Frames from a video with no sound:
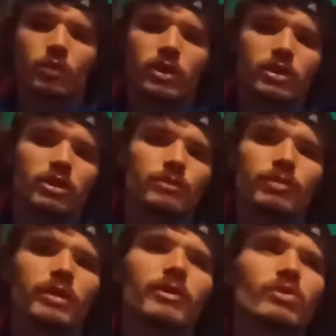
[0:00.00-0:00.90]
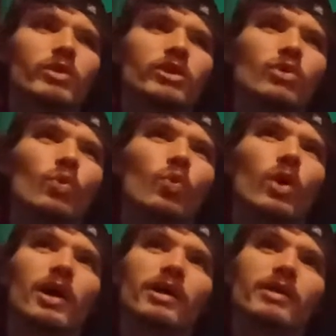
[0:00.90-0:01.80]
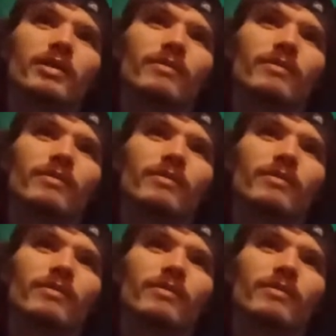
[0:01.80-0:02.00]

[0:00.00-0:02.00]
which is pretty much what you want